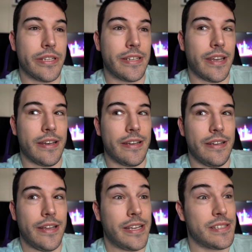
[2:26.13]
Like,
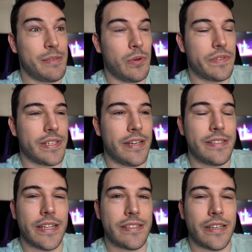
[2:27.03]
uh, I could see both sides,
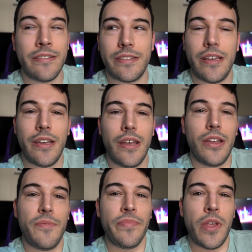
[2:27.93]
and that sucks.
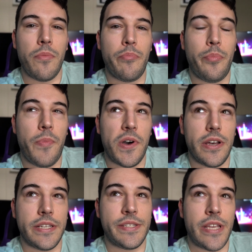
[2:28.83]

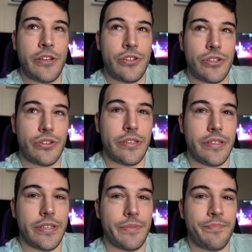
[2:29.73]
But,
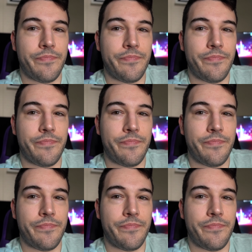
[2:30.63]
essentially,